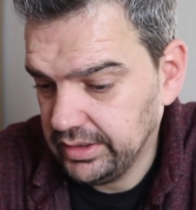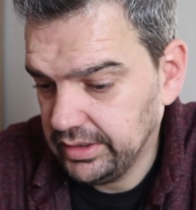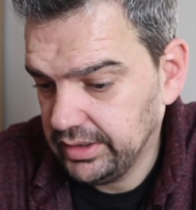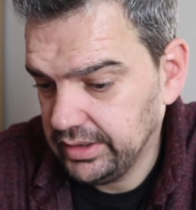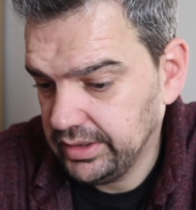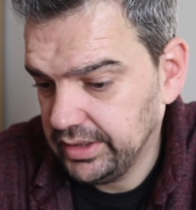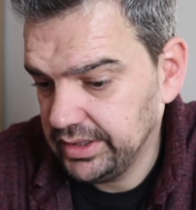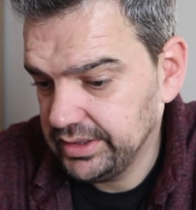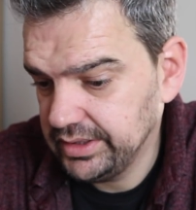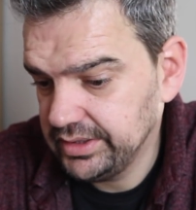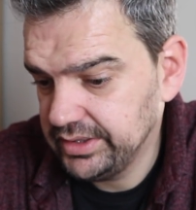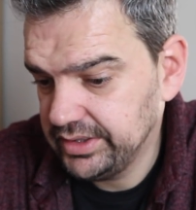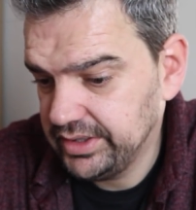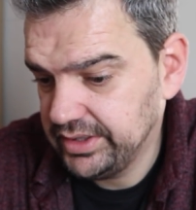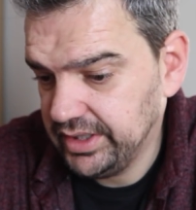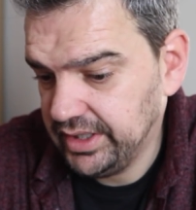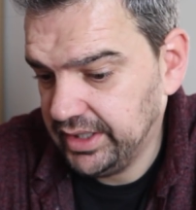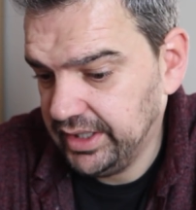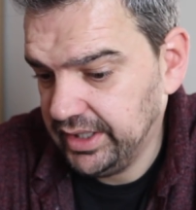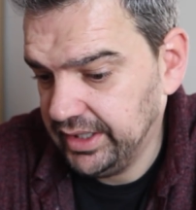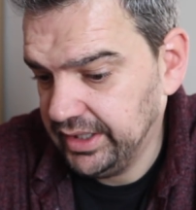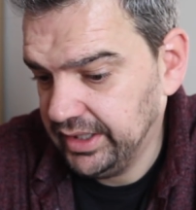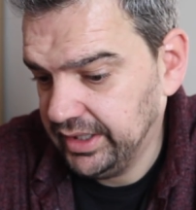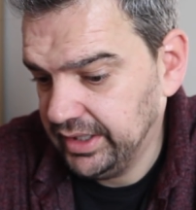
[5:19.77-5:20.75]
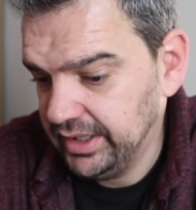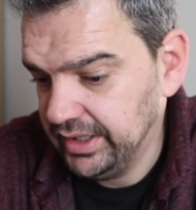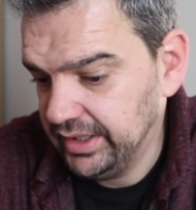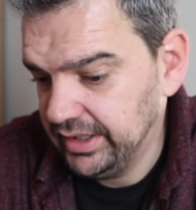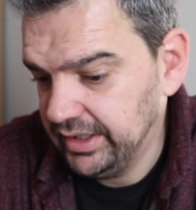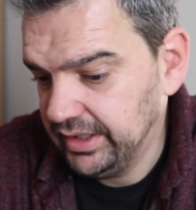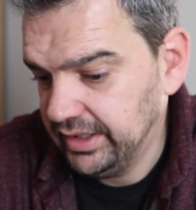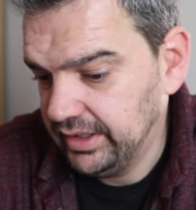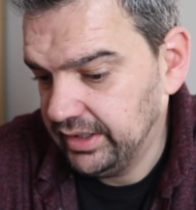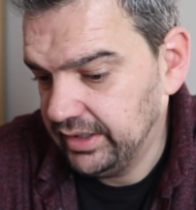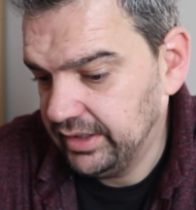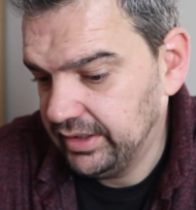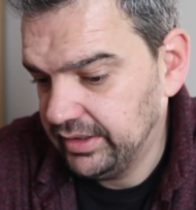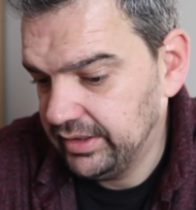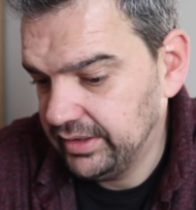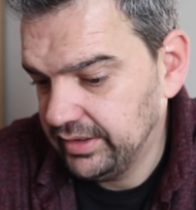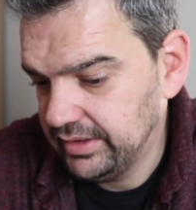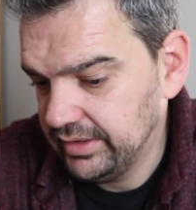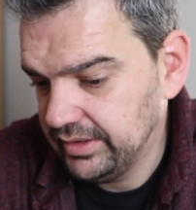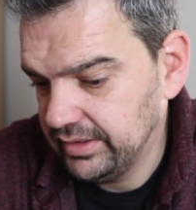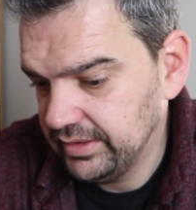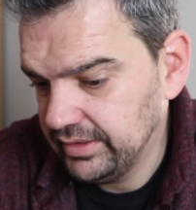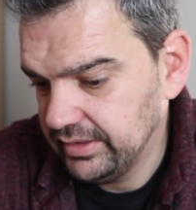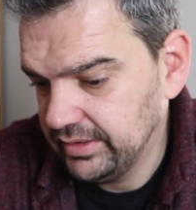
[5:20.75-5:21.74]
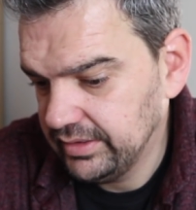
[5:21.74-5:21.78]
Let's try it again then.
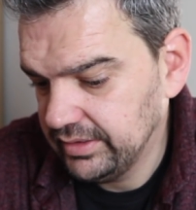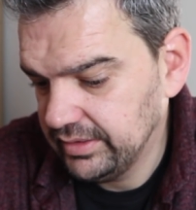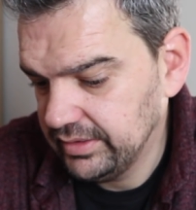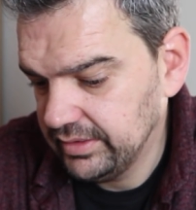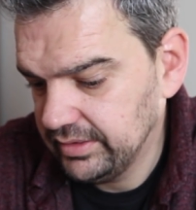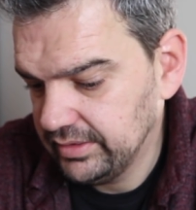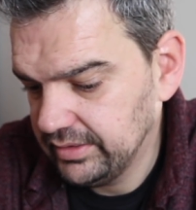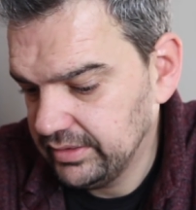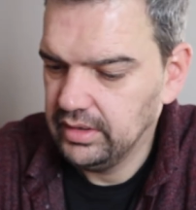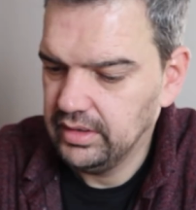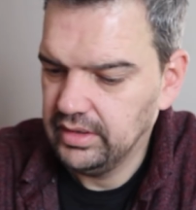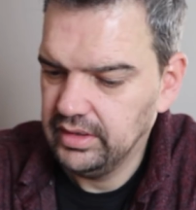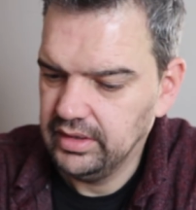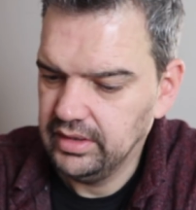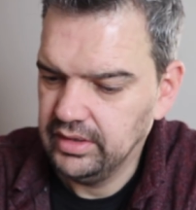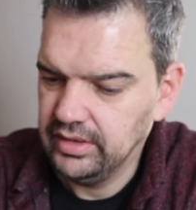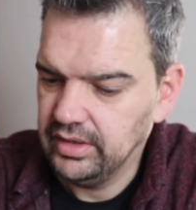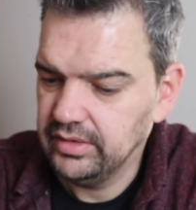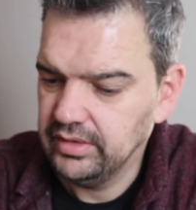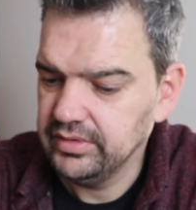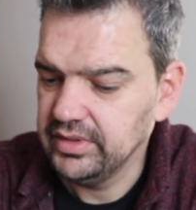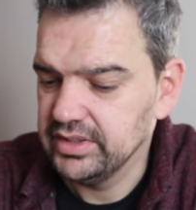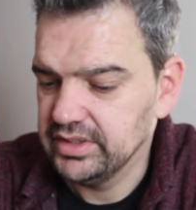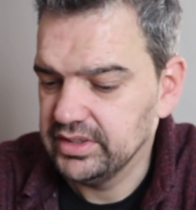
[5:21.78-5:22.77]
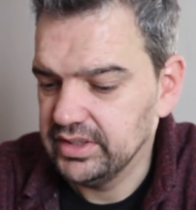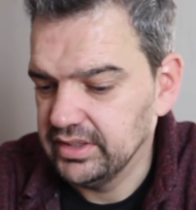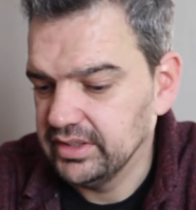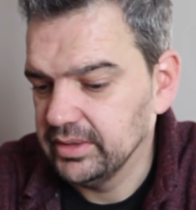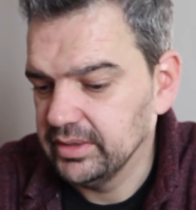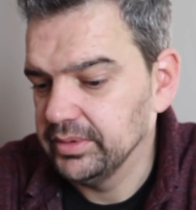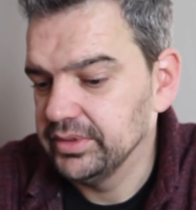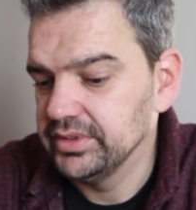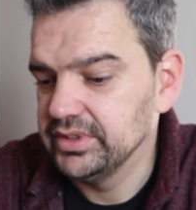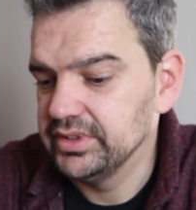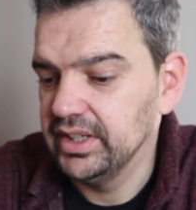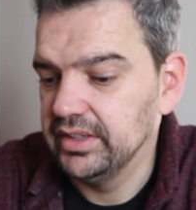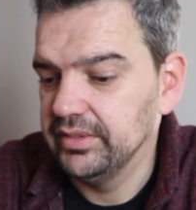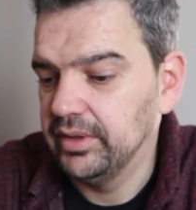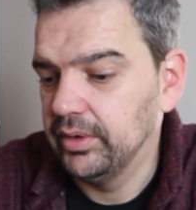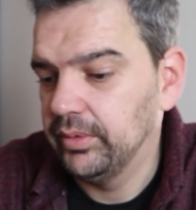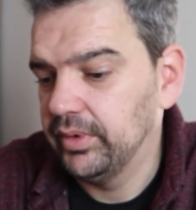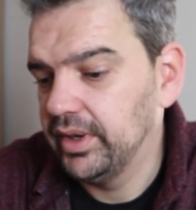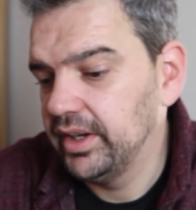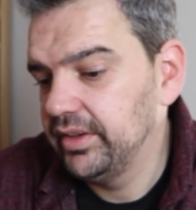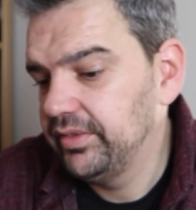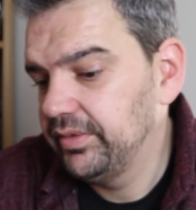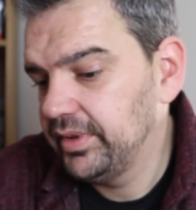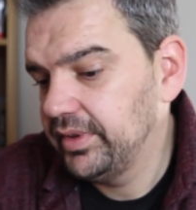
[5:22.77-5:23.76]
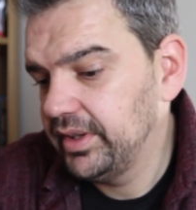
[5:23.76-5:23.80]
Yeah, I'm just going to double check my
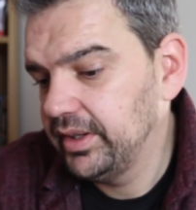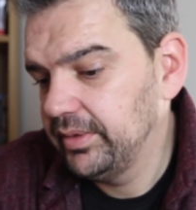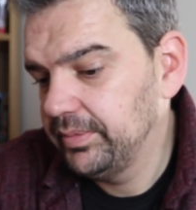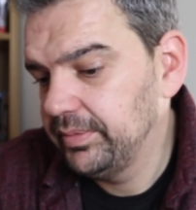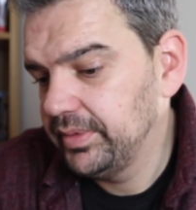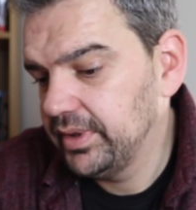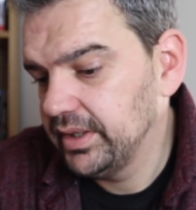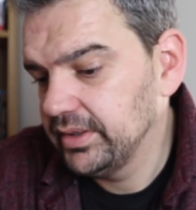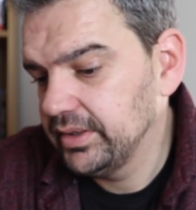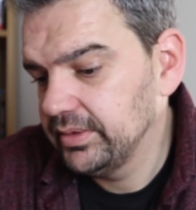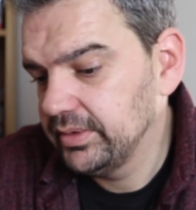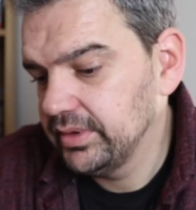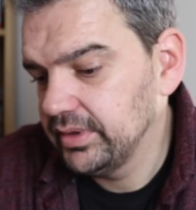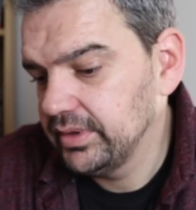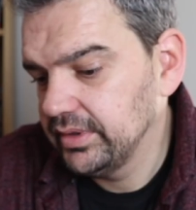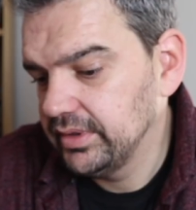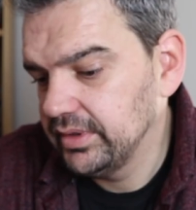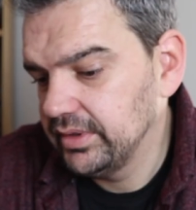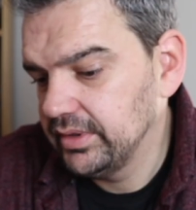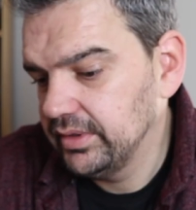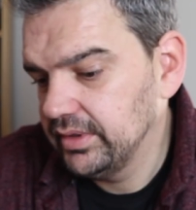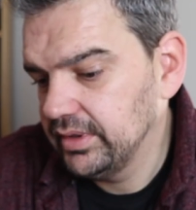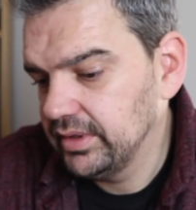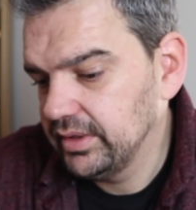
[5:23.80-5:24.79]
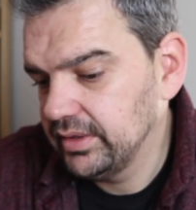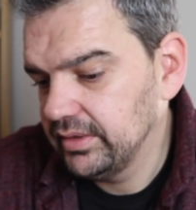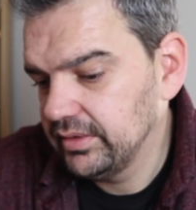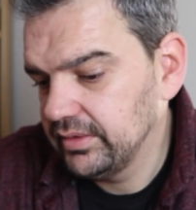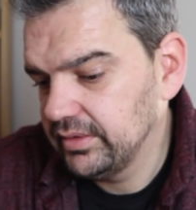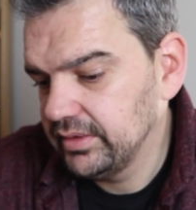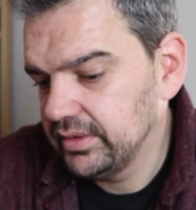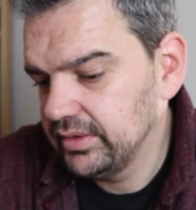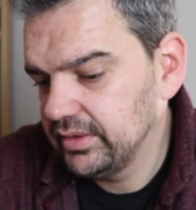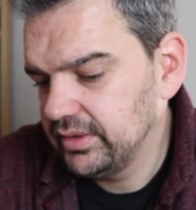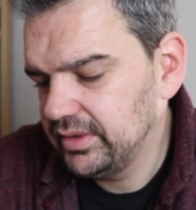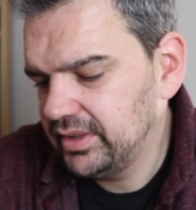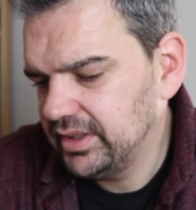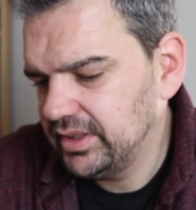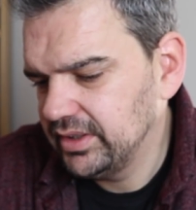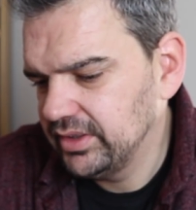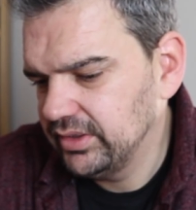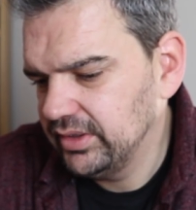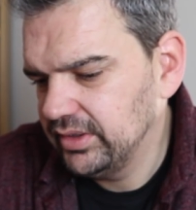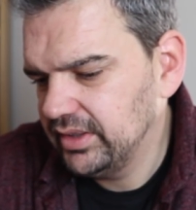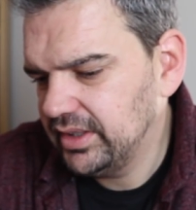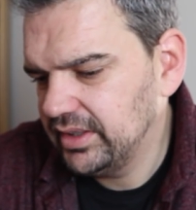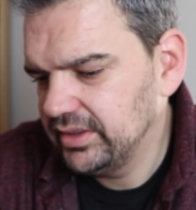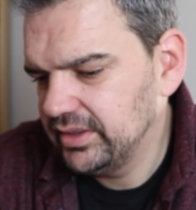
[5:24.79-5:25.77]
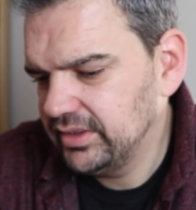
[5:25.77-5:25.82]
Wi-Fi password. You know that? No, you
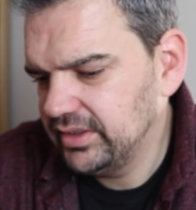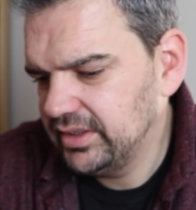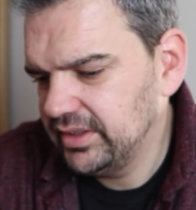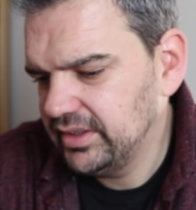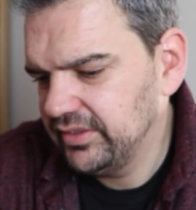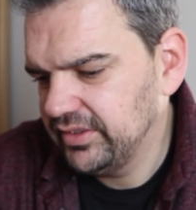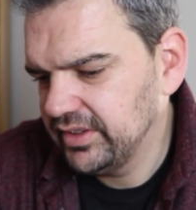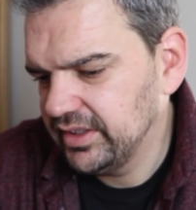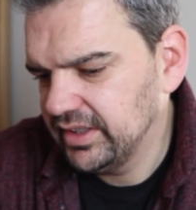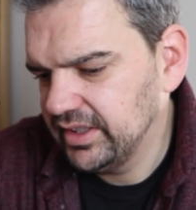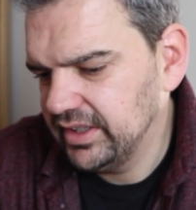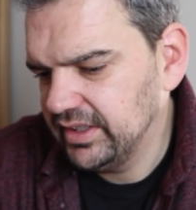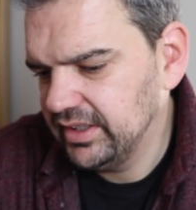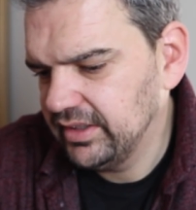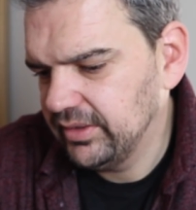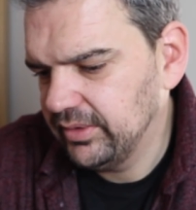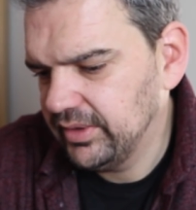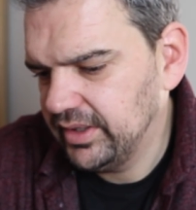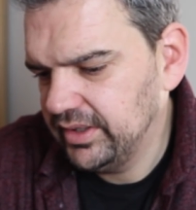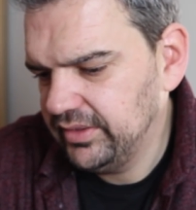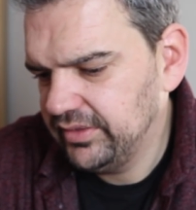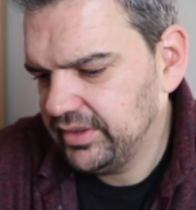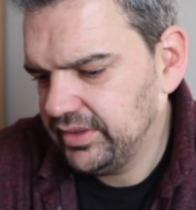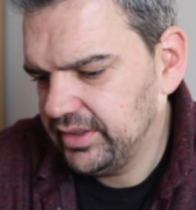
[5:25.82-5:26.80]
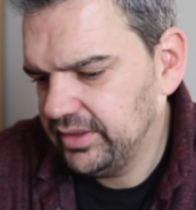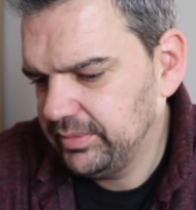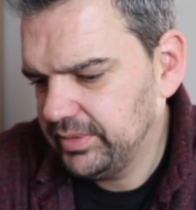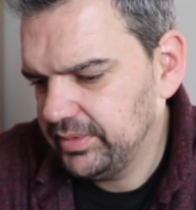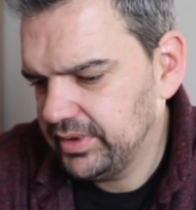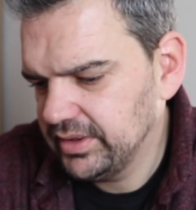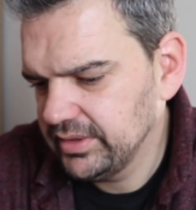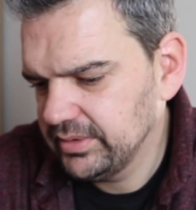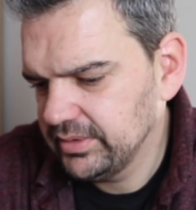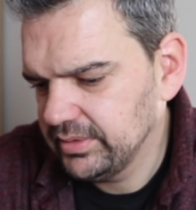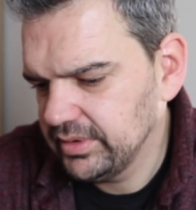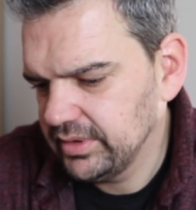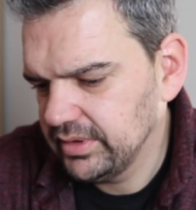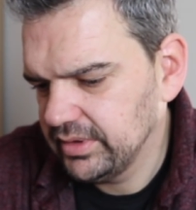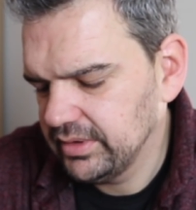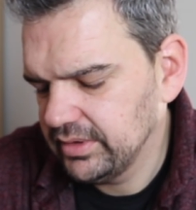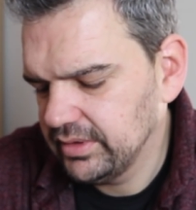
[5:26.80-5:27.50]
do that. No, you forget your Wi-Fi password.